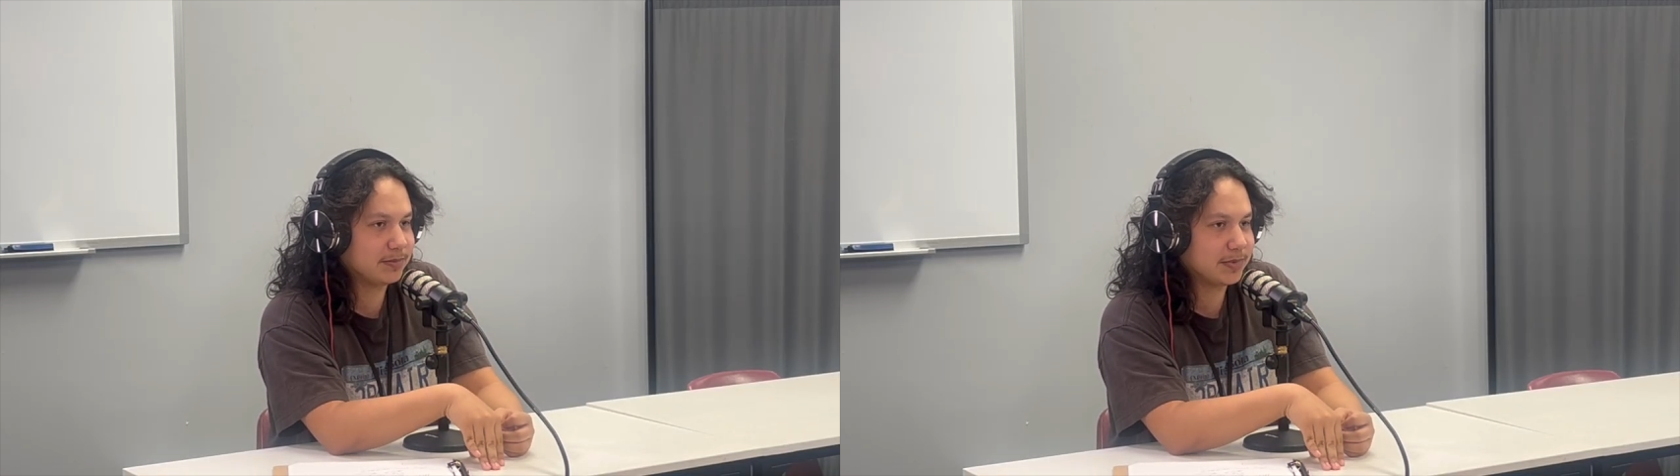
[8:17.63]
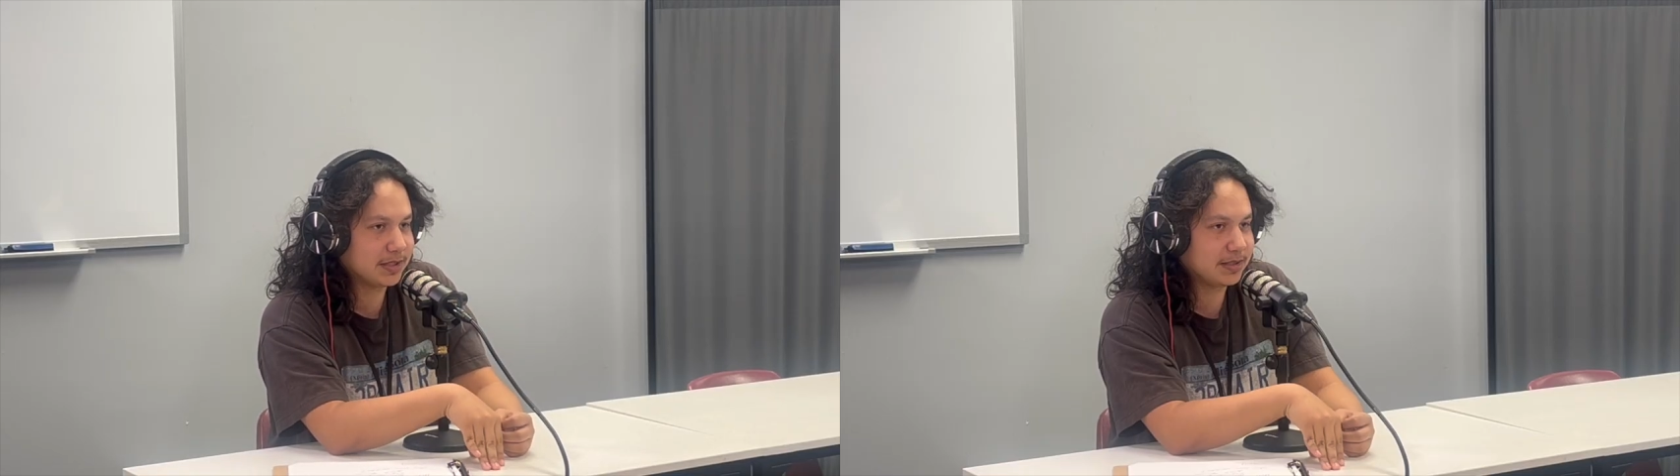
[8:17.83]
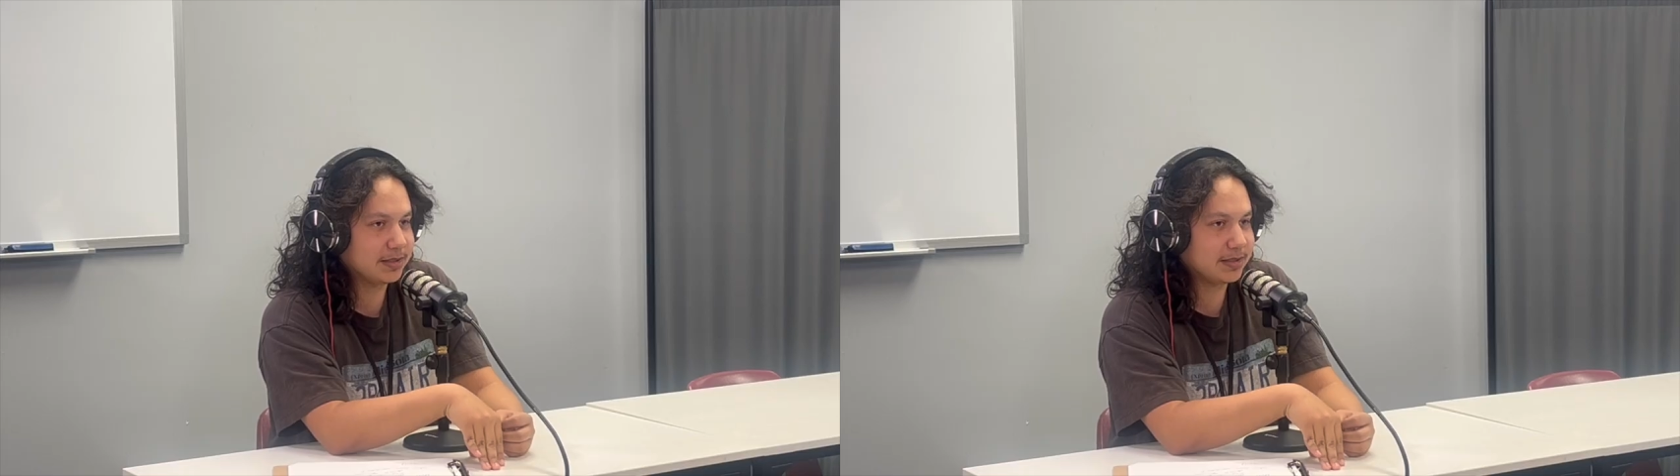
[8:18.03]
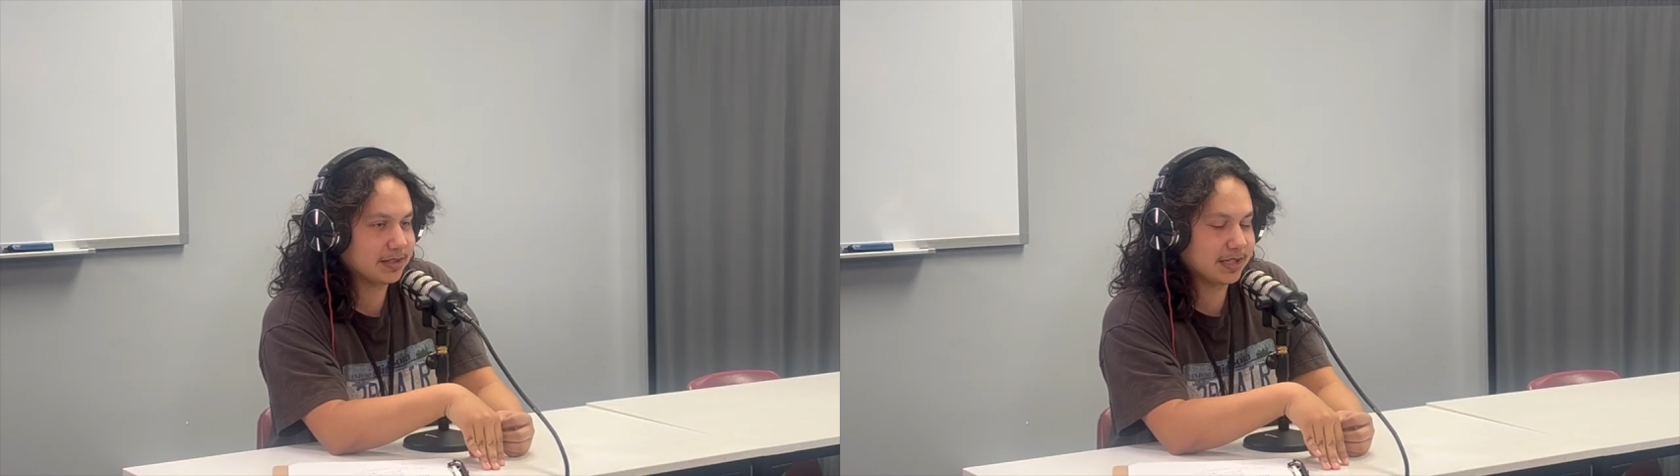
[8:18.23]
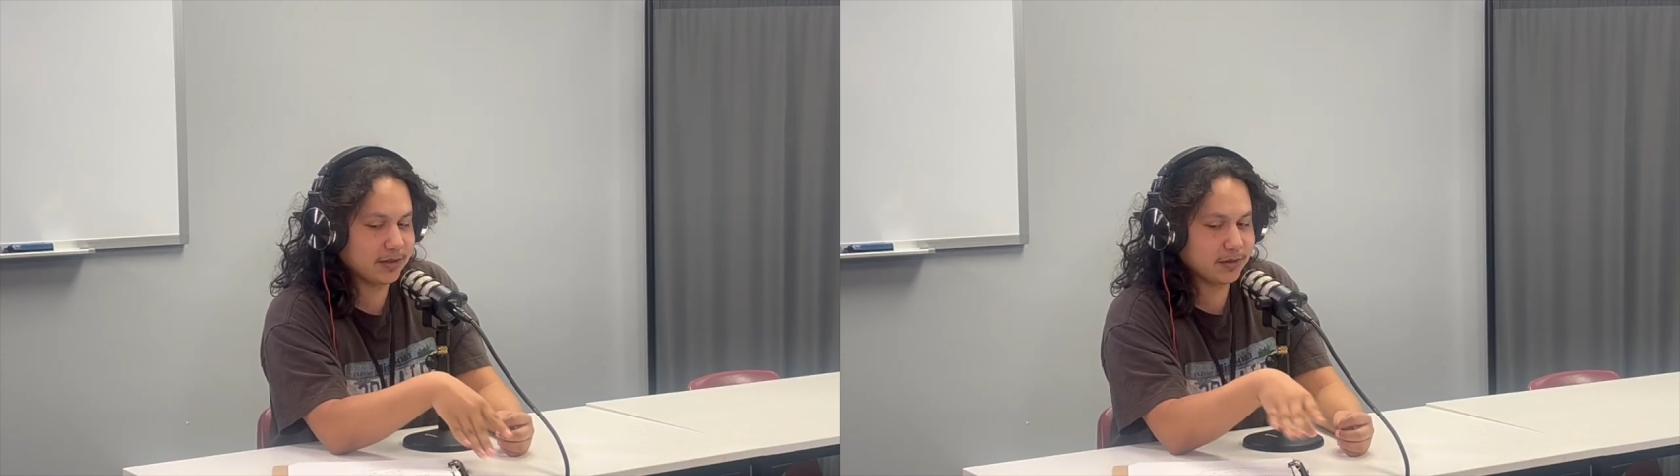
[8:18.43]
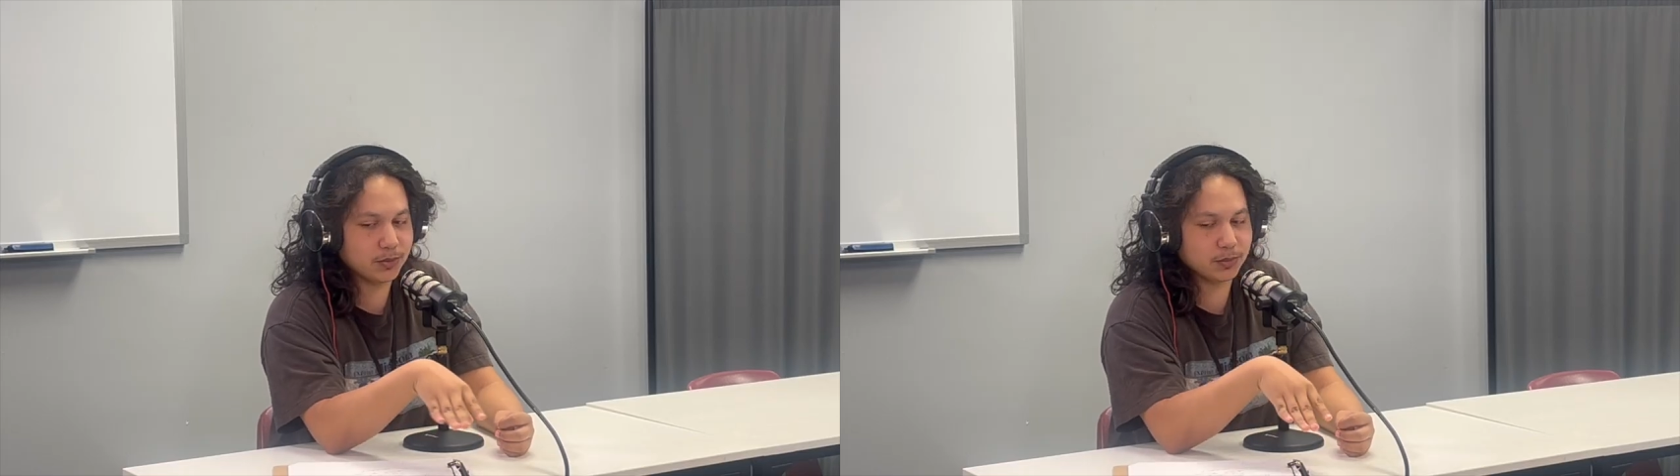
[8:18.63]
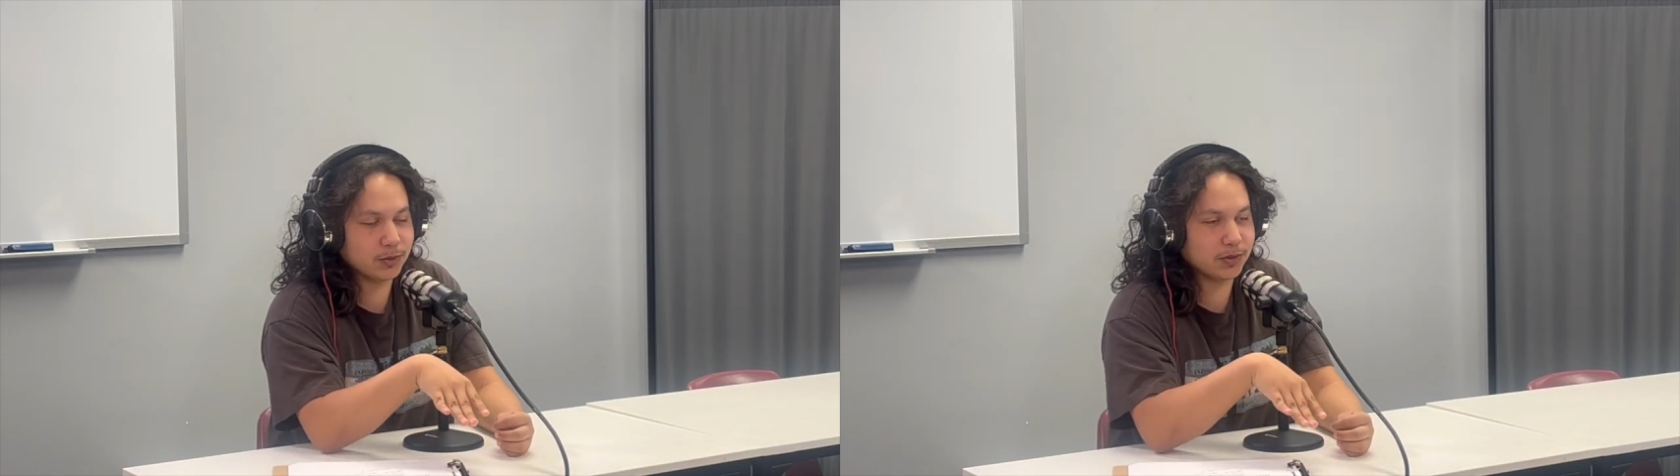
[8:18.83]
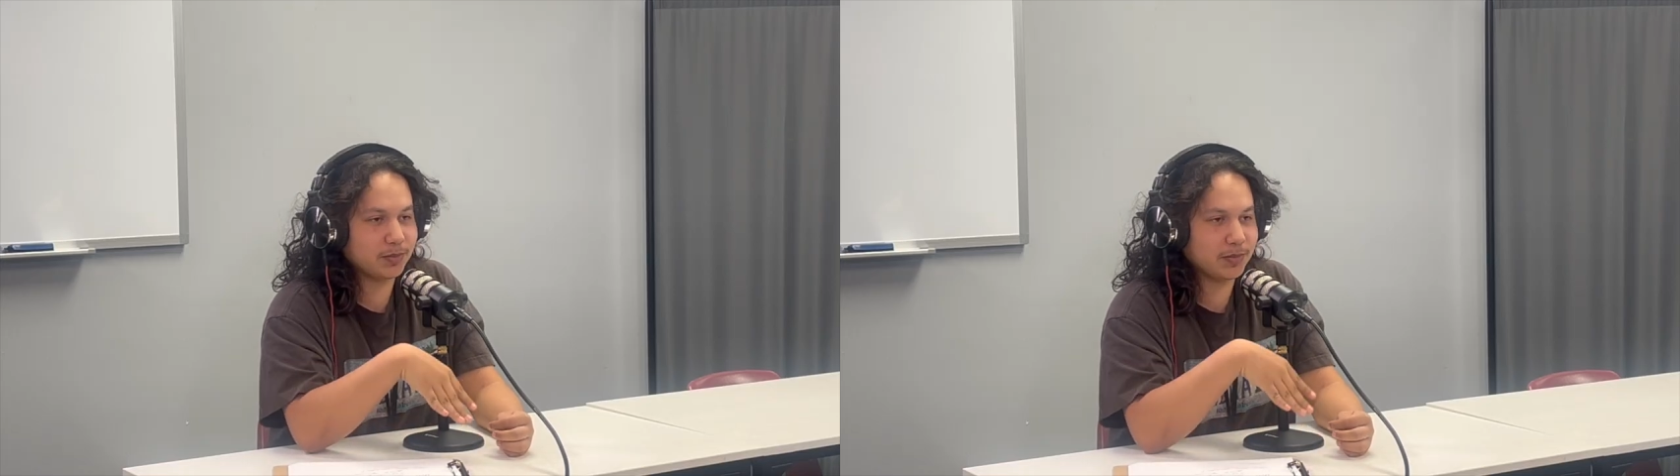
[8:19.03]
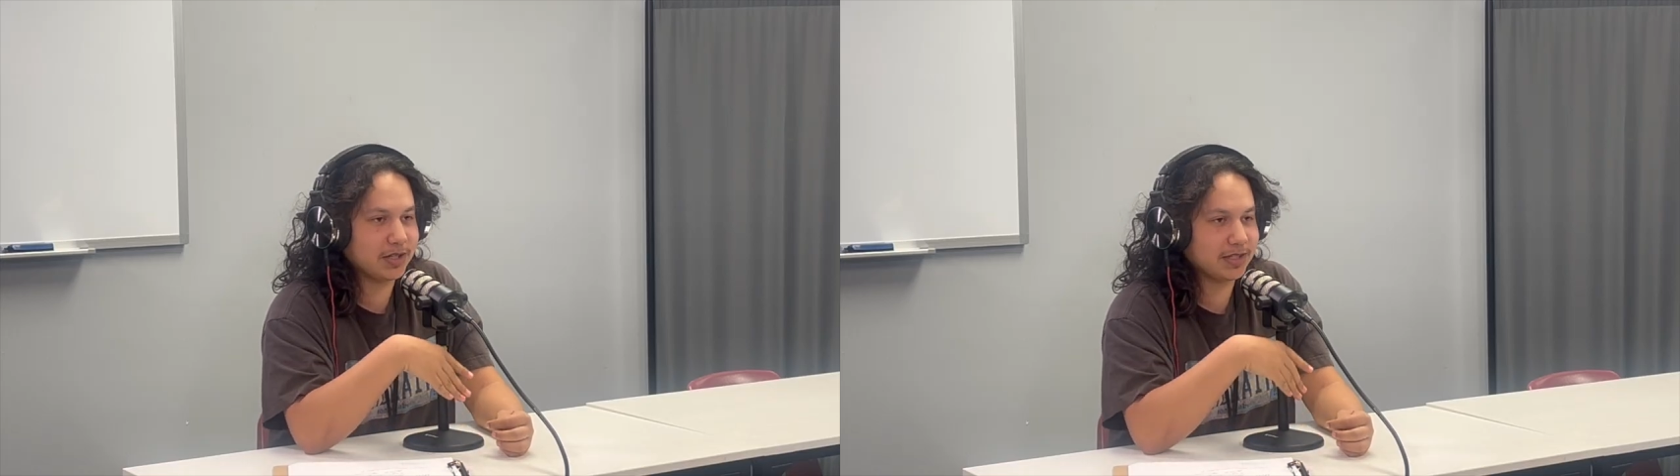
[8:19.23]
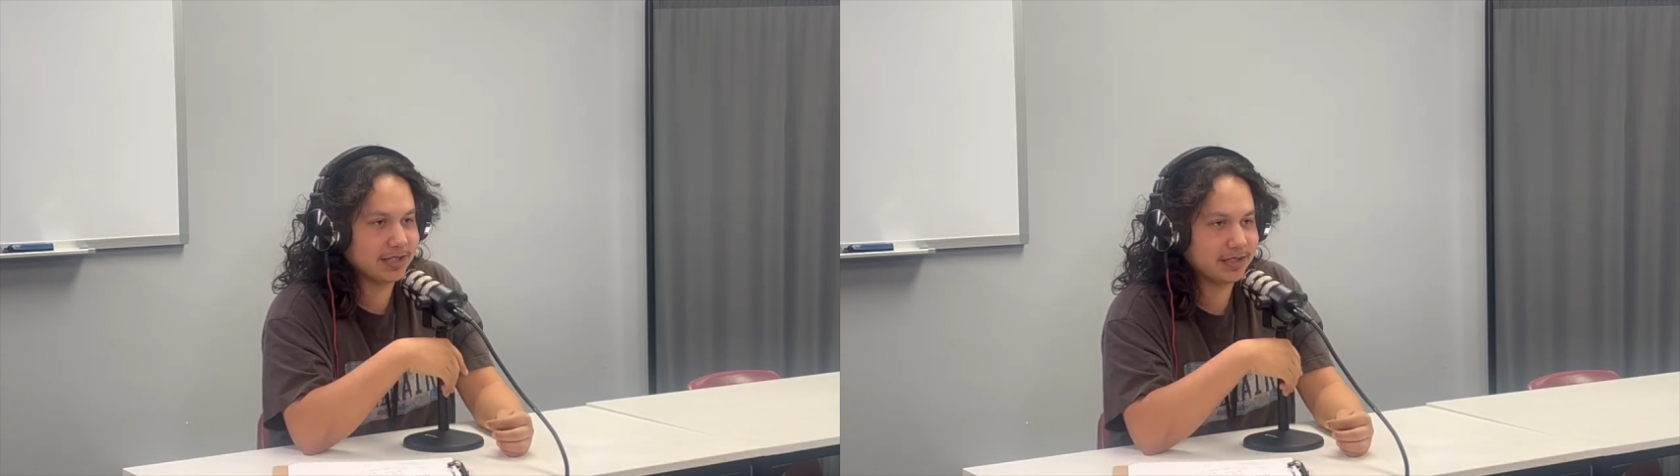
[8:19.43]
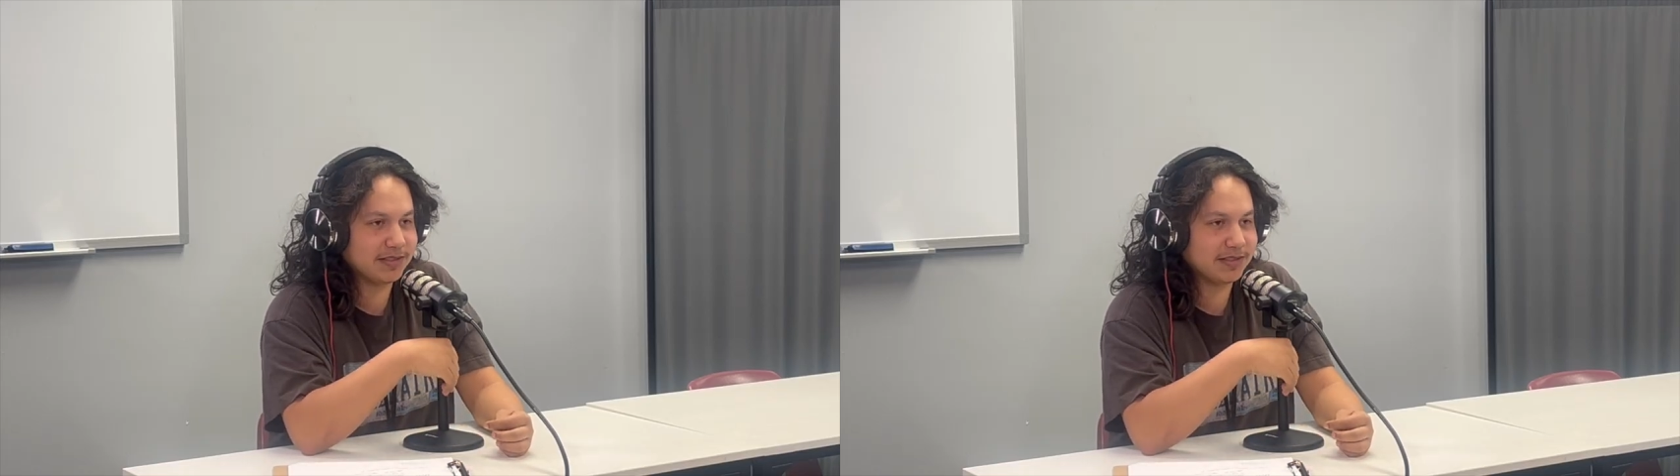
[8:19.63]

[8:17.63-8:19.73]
but because, like, I don't know the rules of the podcast,